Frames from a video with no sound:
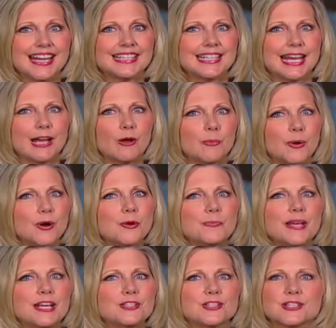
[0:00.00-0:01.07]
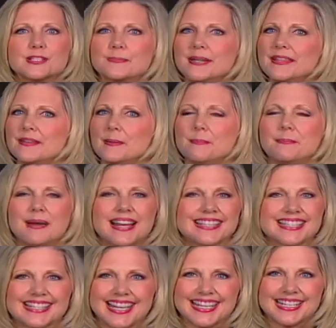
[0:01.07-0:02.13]
to help her patients be the
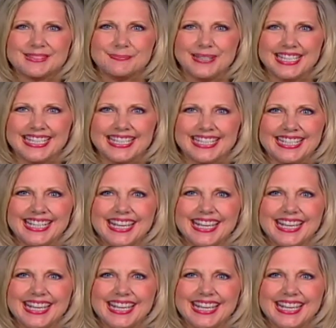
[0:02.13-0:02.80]
best they can be.